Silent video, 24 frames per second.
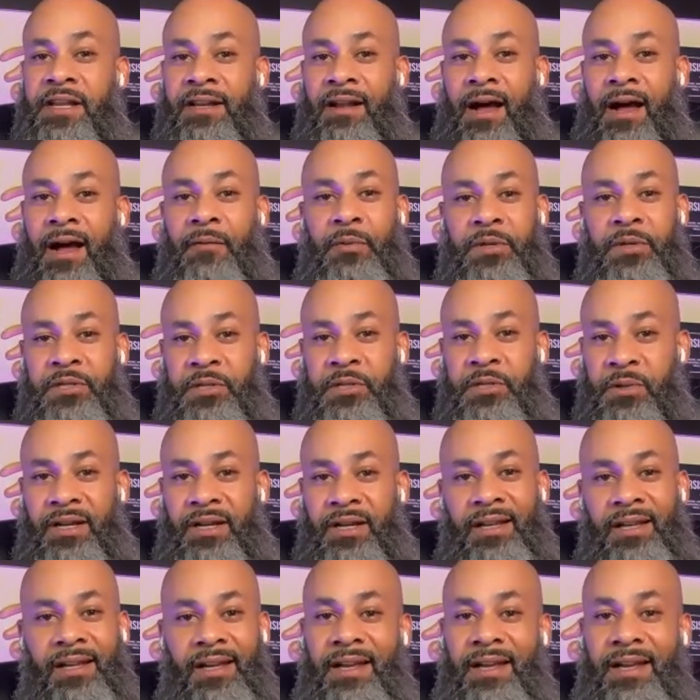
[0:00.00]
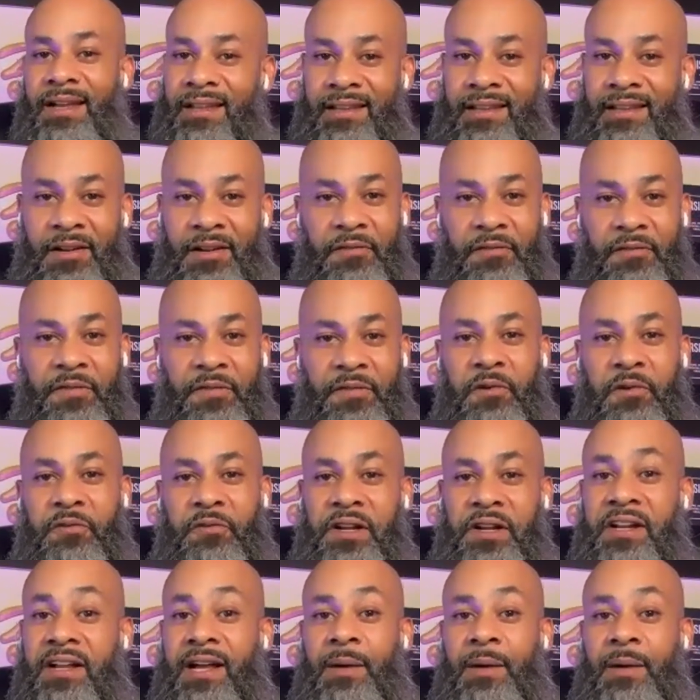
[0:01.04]
need an opportunity, feel
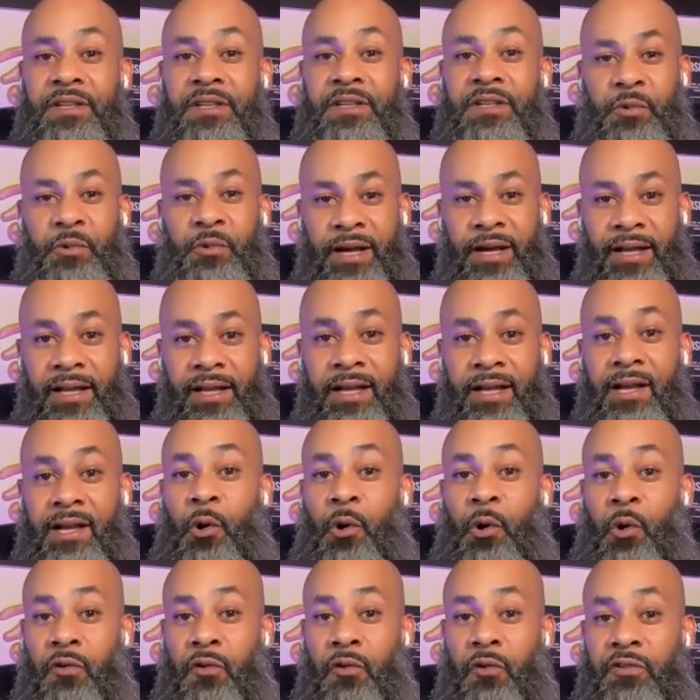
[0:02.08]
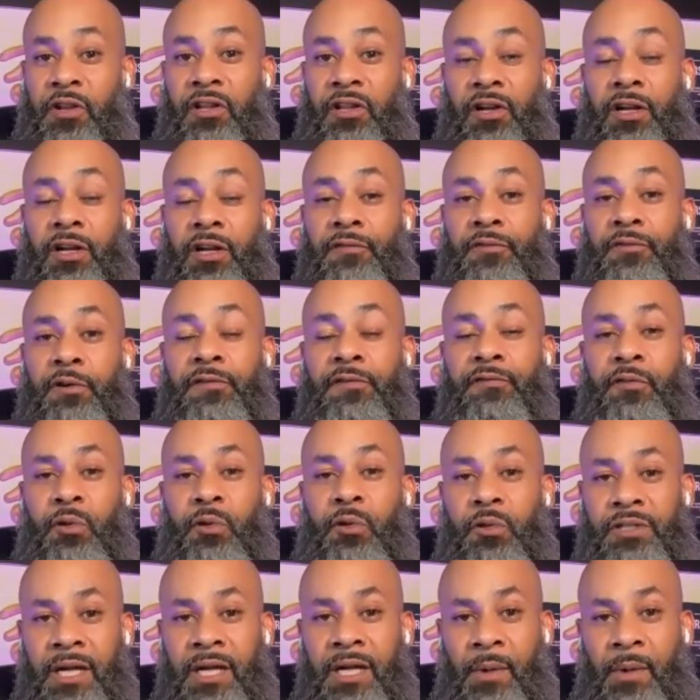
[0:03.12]
free to come this way. Or if you're looking for
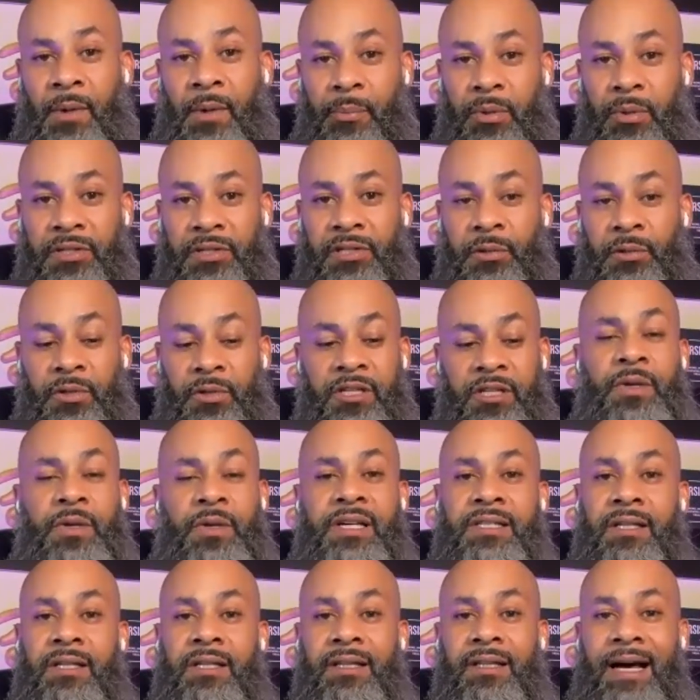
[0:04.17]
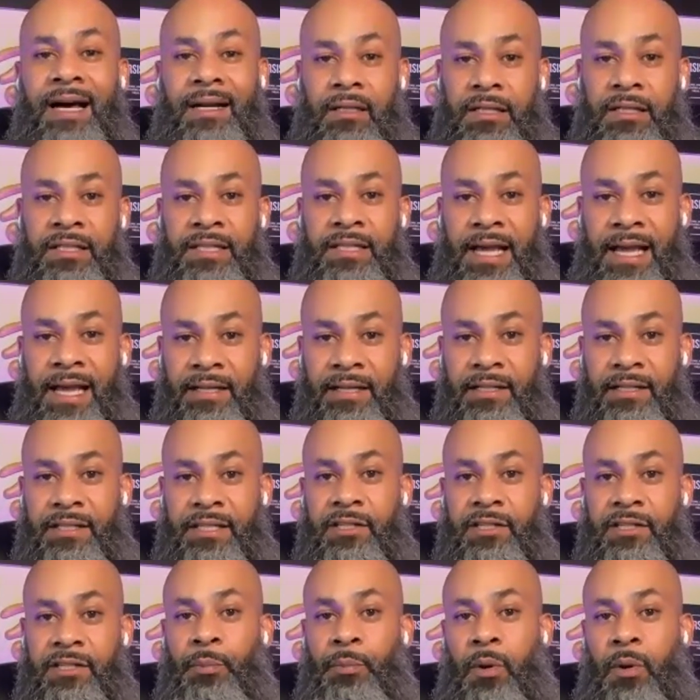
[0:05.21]
full-time opportunities, because a lot of these
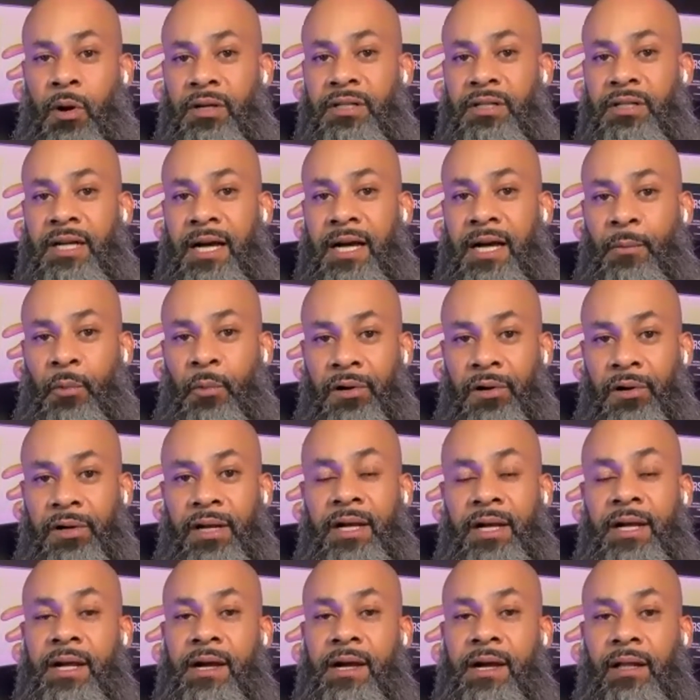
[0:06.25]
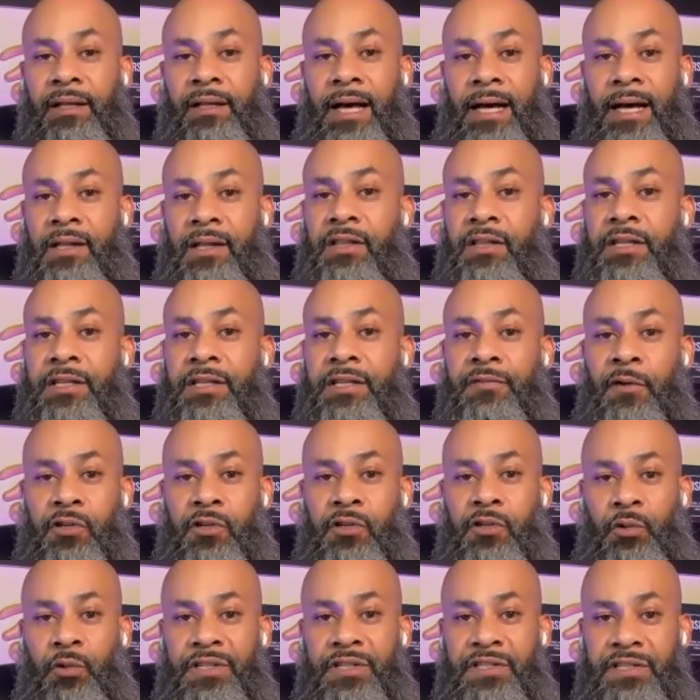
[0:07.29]
agencies are part-time work. A lot of these
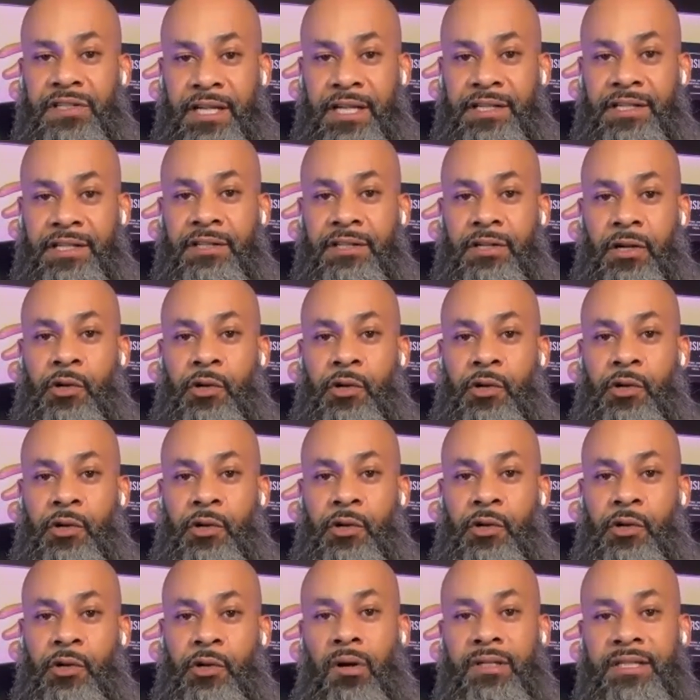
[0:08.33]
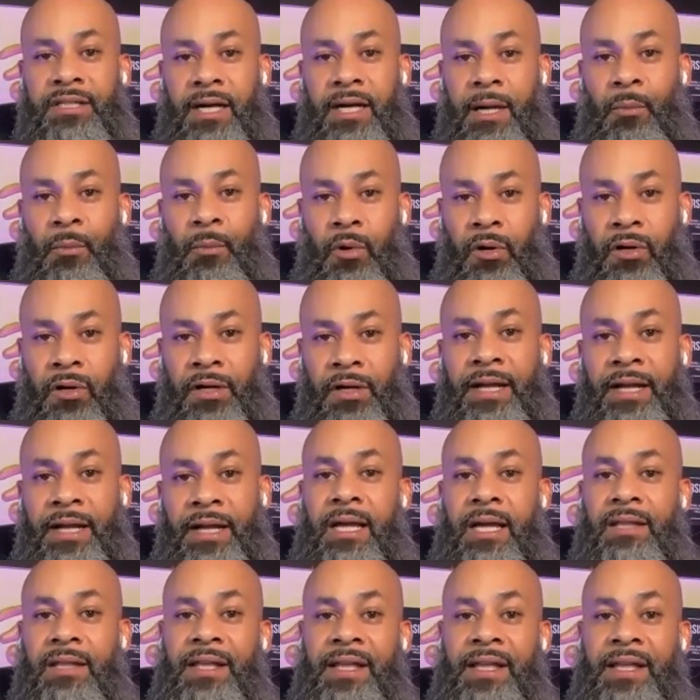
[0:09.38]
virtual assistants are doing part-time work,
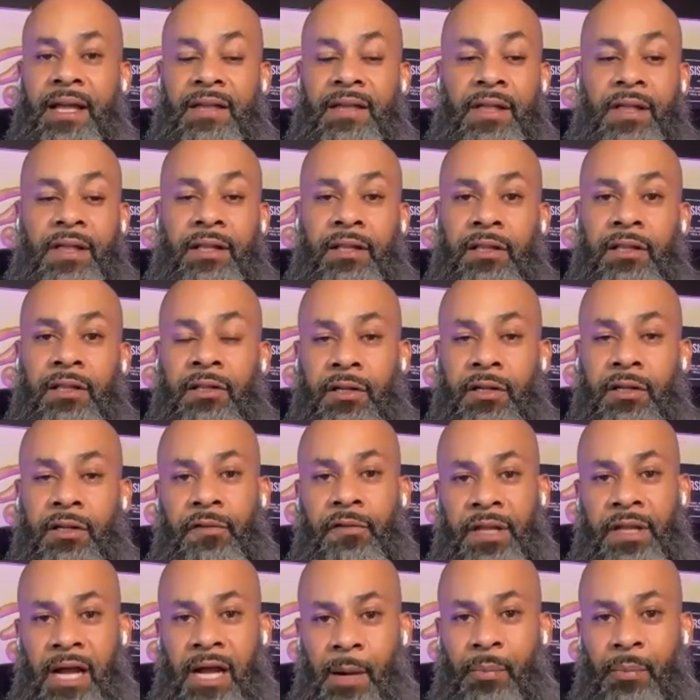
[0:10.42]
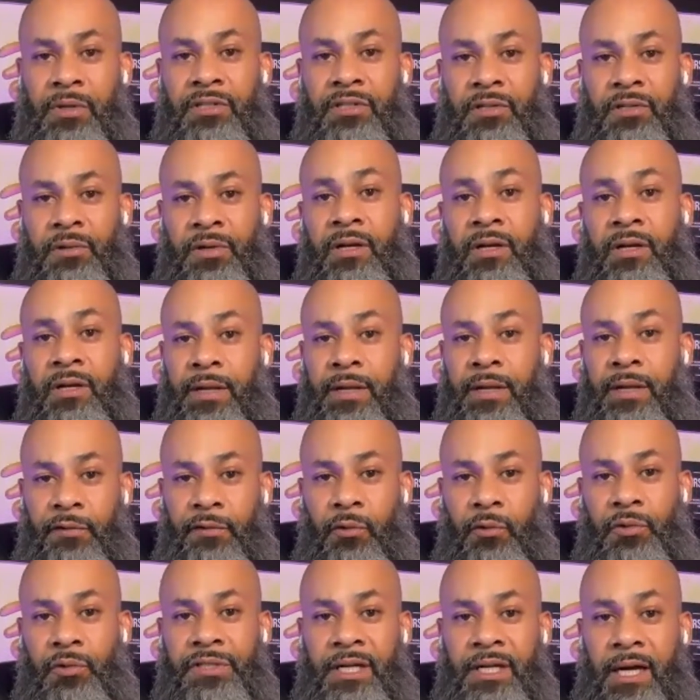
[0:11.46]
and they look for the opportunity to be
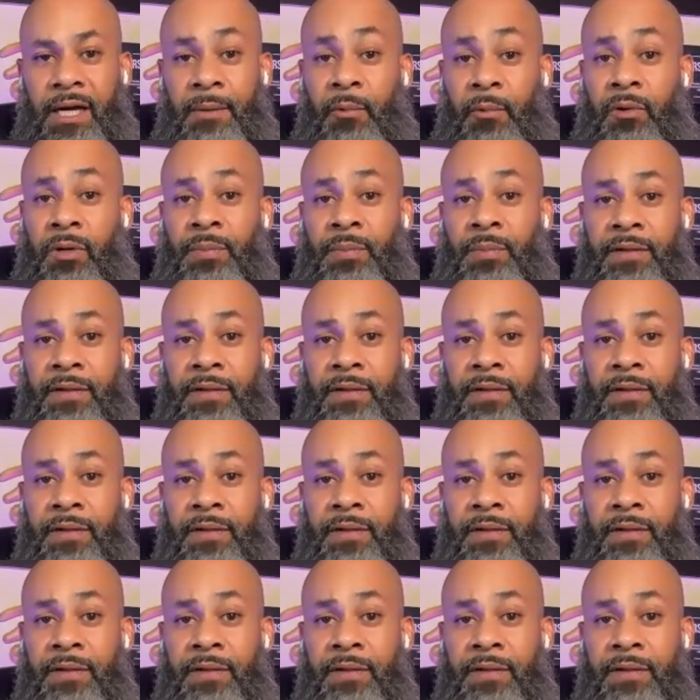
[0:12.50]
full-time or to